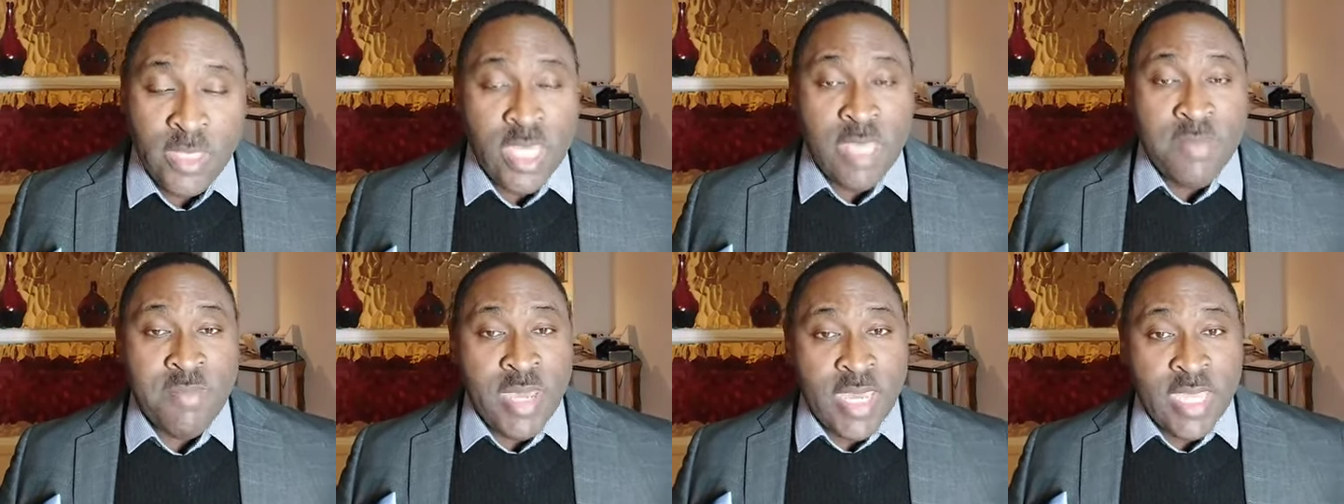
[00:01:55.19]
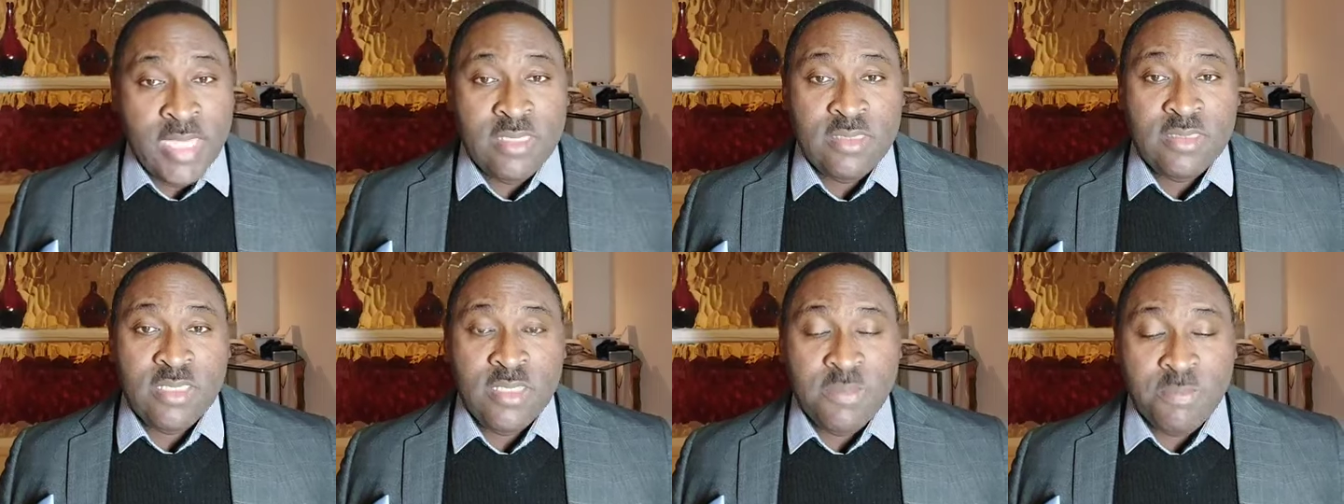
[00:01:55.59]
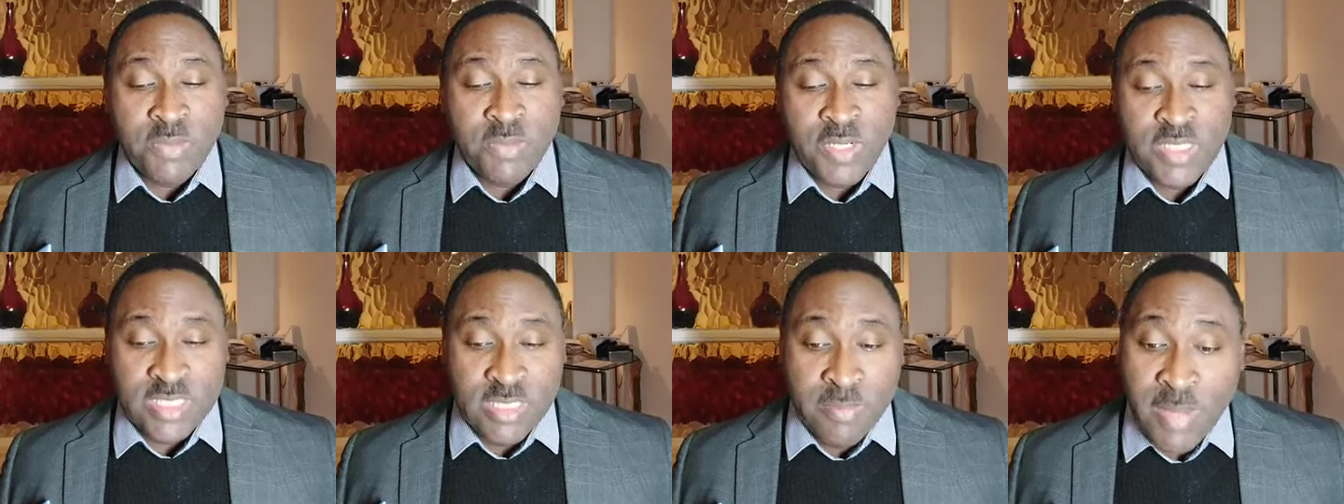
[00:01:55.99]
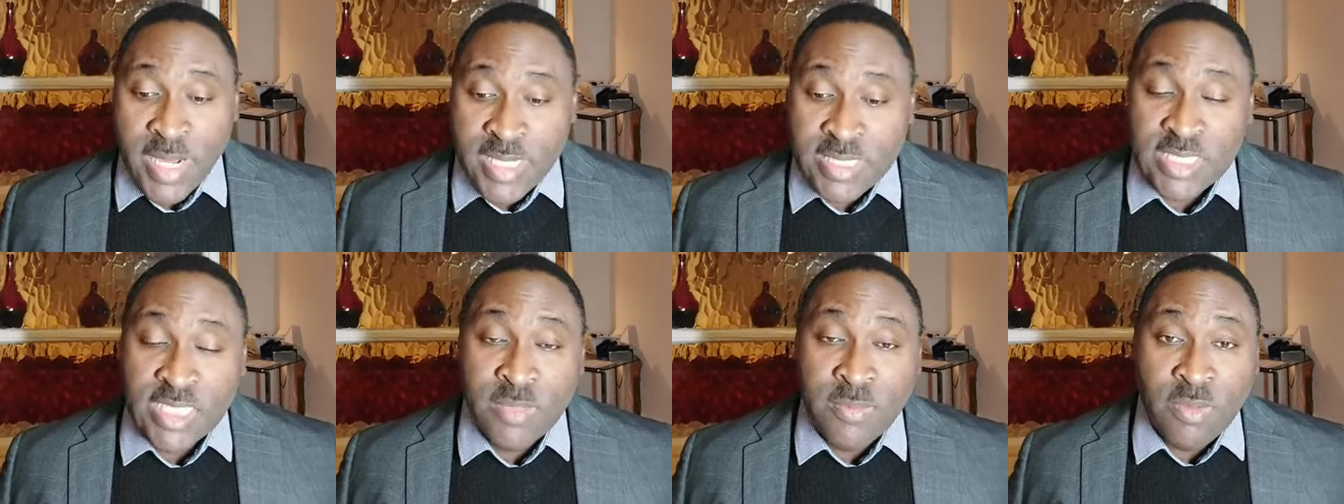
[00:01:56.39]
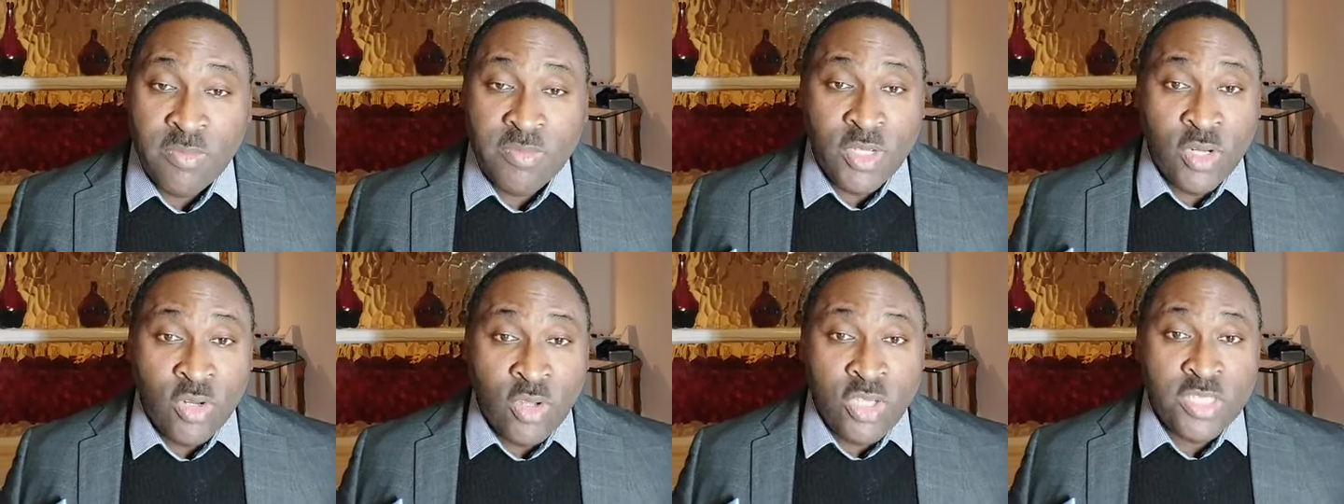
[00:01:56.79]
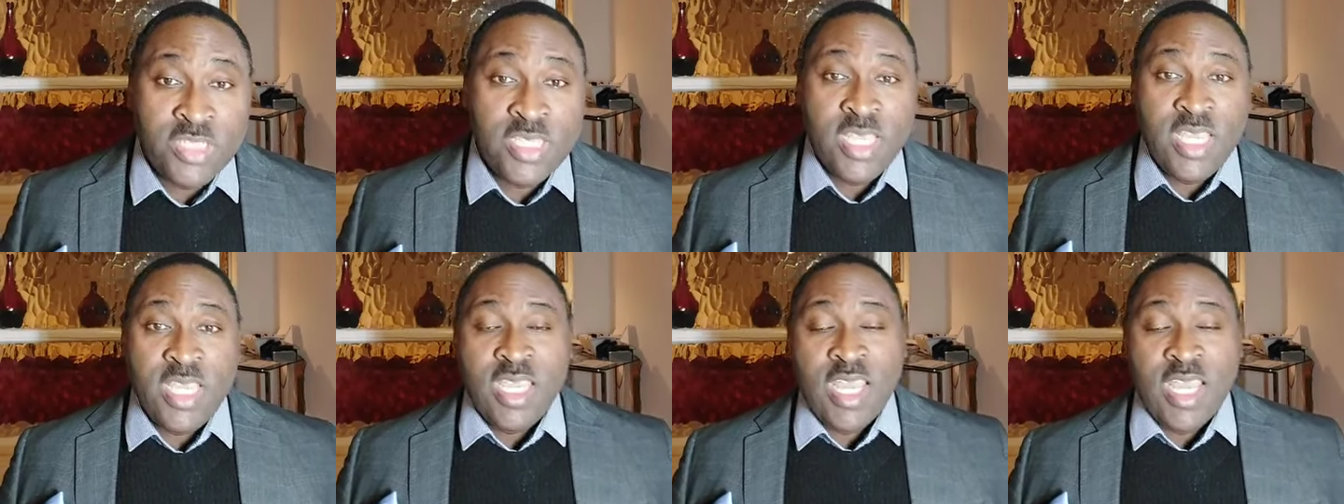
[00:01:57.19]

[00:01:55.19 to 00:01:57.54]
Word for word: Amen. Praise the mighty name of the Lord.